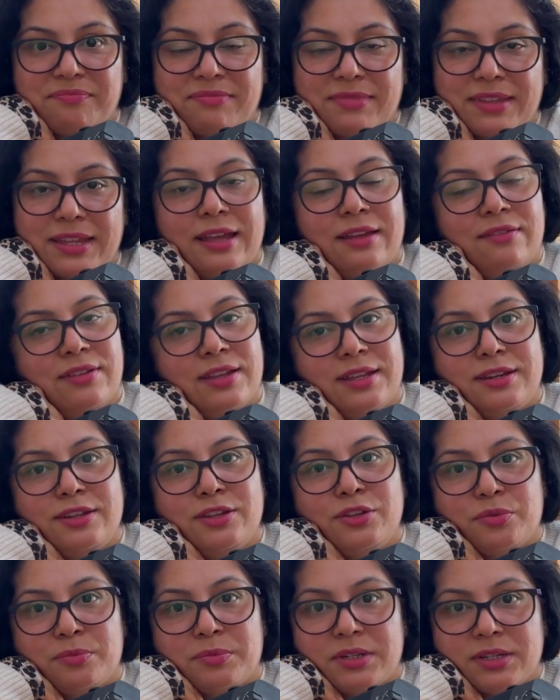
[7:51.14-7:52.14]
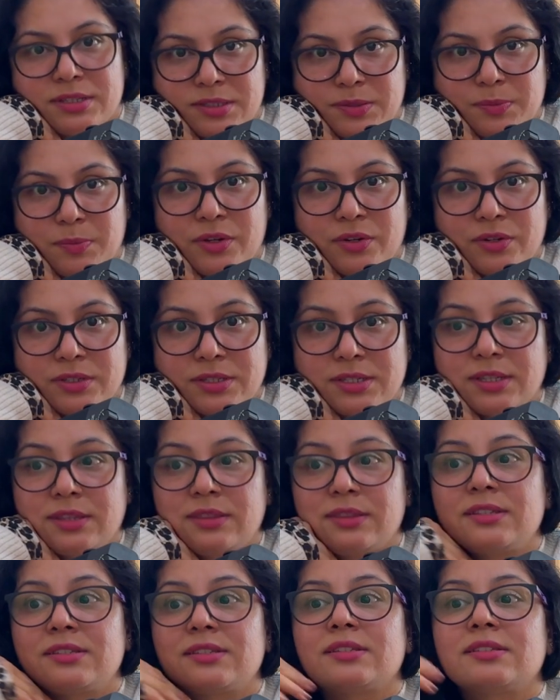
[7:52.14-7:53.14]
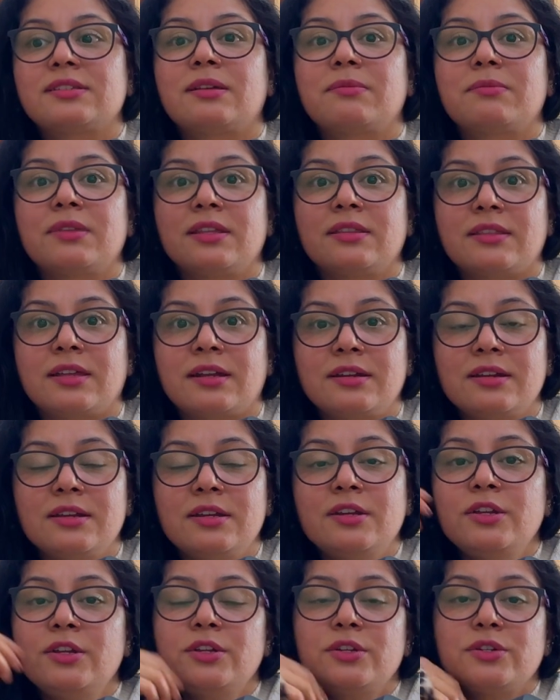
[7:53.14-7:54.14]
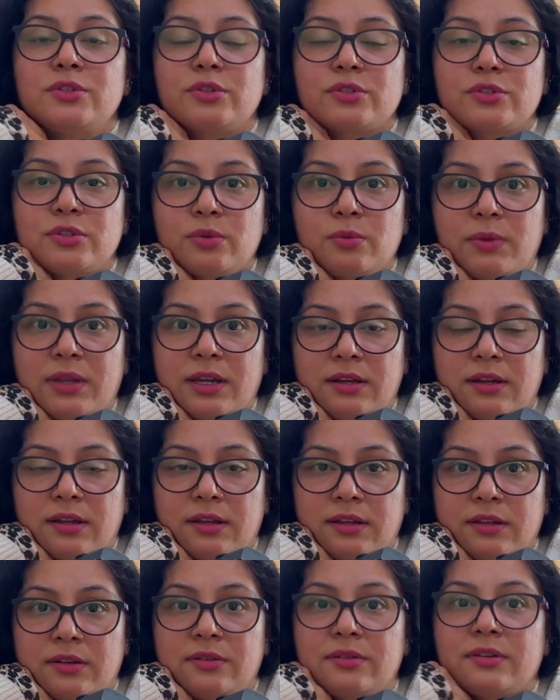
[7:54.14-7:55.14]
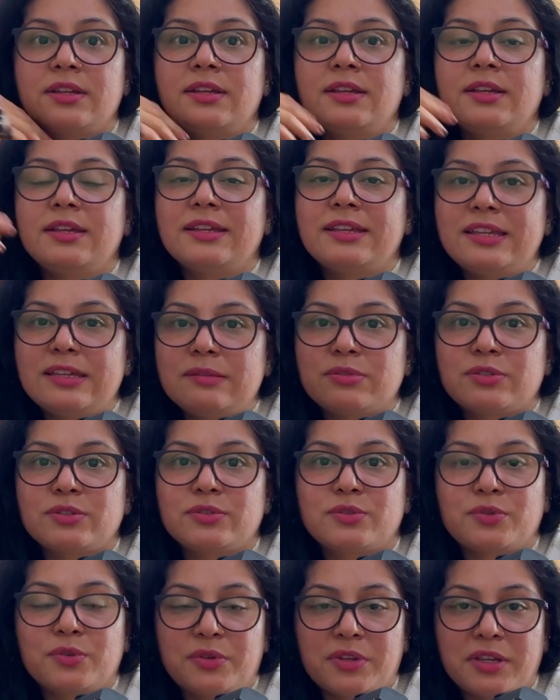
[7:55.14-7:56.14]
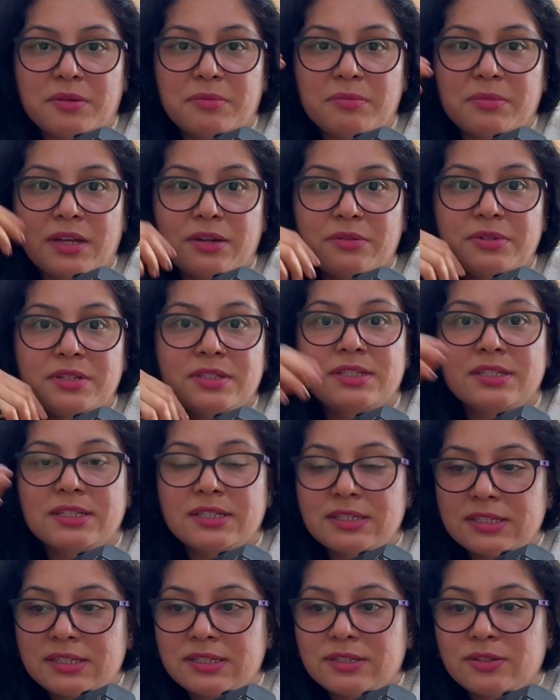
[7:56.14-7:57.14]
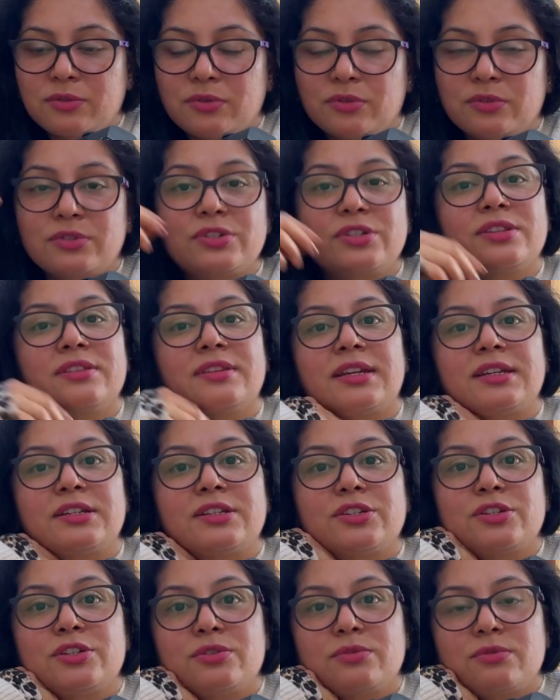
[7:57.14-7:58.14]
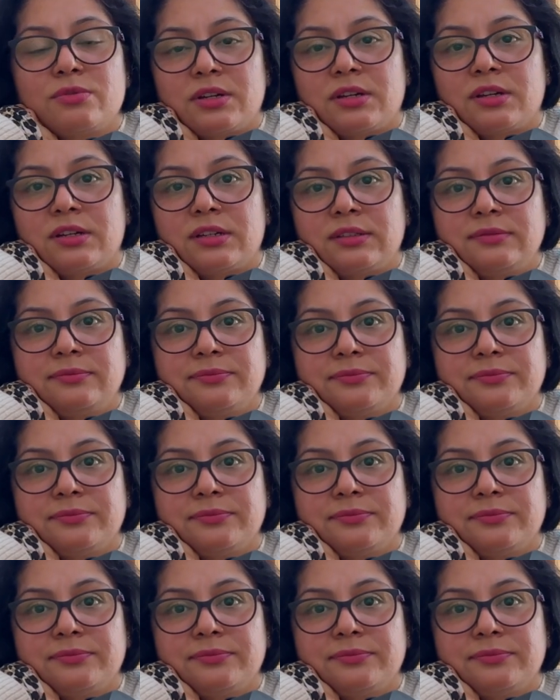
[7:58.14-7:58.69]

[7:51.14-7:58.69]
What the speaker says: having a human experience. And this is something that Dr. Wayne Dyer keeps on talking about. It's his quote that you are